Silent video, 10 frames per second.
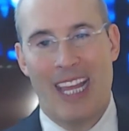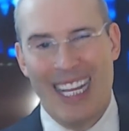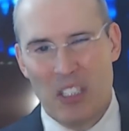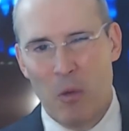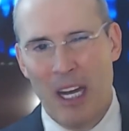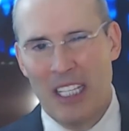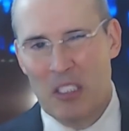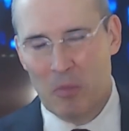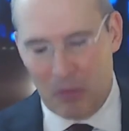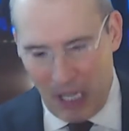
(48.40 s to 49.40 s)
that's why
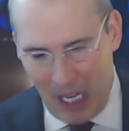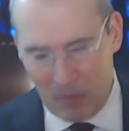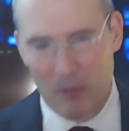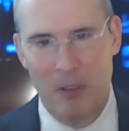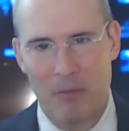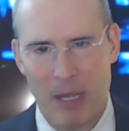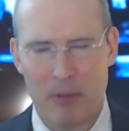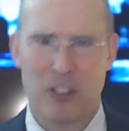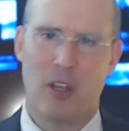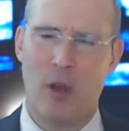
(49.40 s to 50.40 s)
it's a problem when
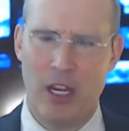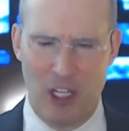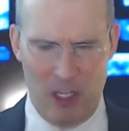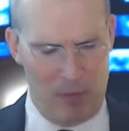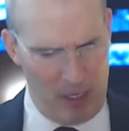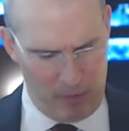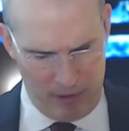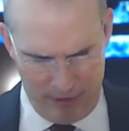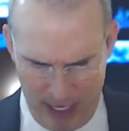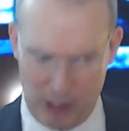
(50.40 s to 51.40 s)
people say, oh, I need to be
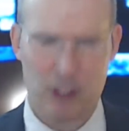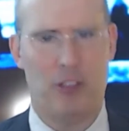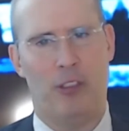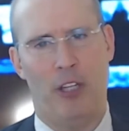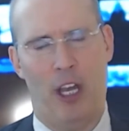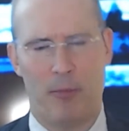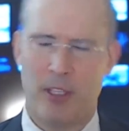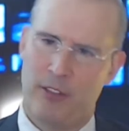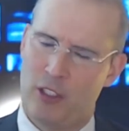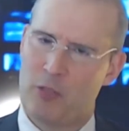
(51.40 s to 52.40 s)
professional now. I'm
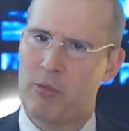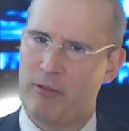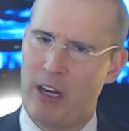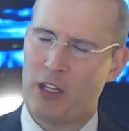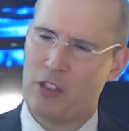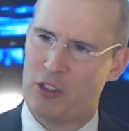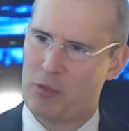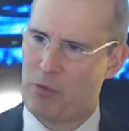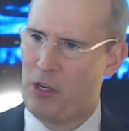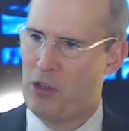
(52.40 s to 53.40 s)
giving this professional
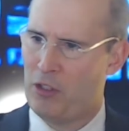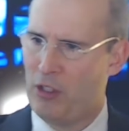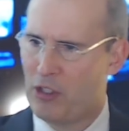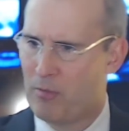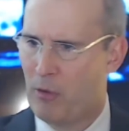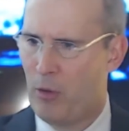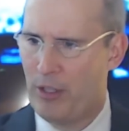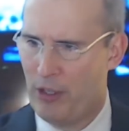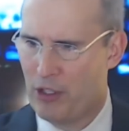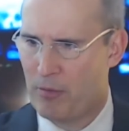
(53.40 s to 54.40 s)
speech and here's a
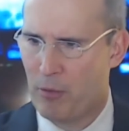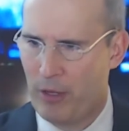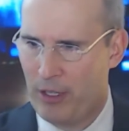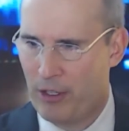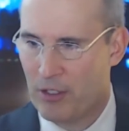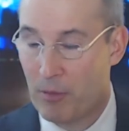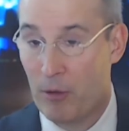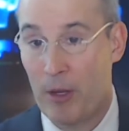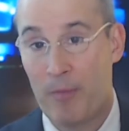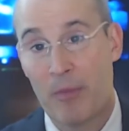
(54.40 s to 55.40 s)
point, here's a point, here's a
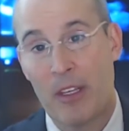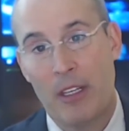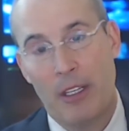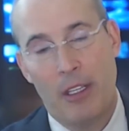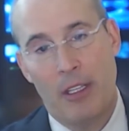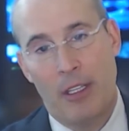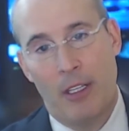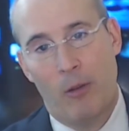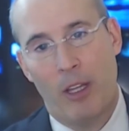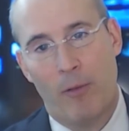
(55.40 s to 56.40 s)
point.
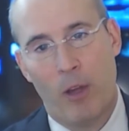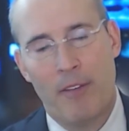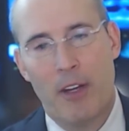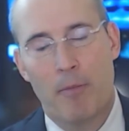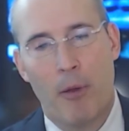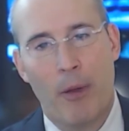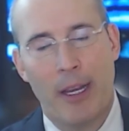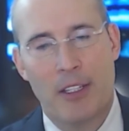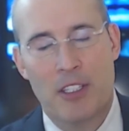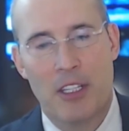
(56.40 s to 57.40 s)
Well, if one of your
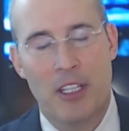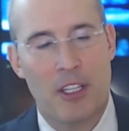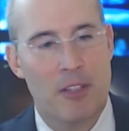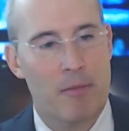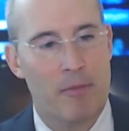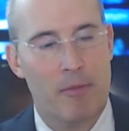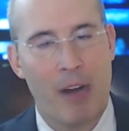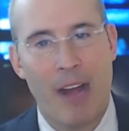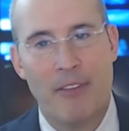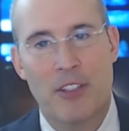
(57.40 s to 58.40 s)
points is
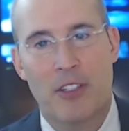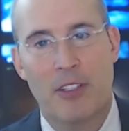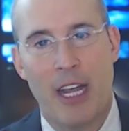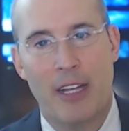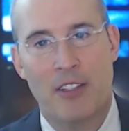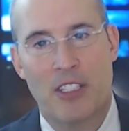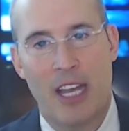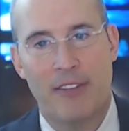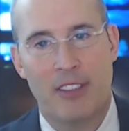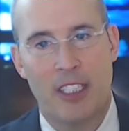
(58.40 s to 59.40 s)
profits are down
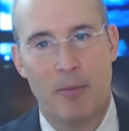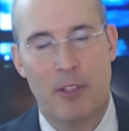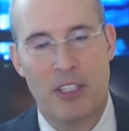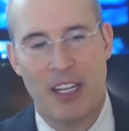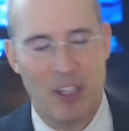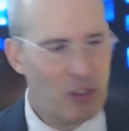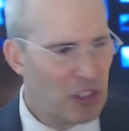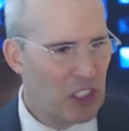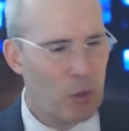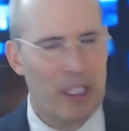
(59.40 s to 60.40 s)
17%, don't
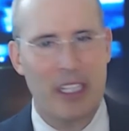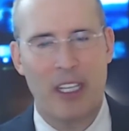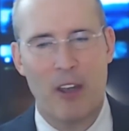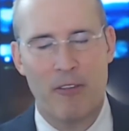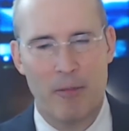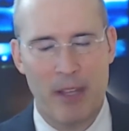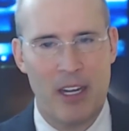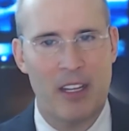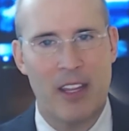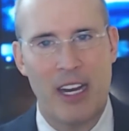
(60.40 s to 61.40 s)
just quickly go from
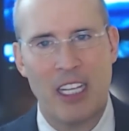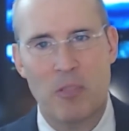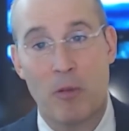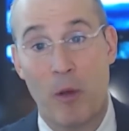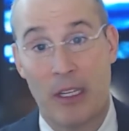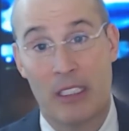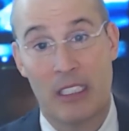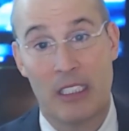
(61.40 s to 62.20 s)
there to the next point.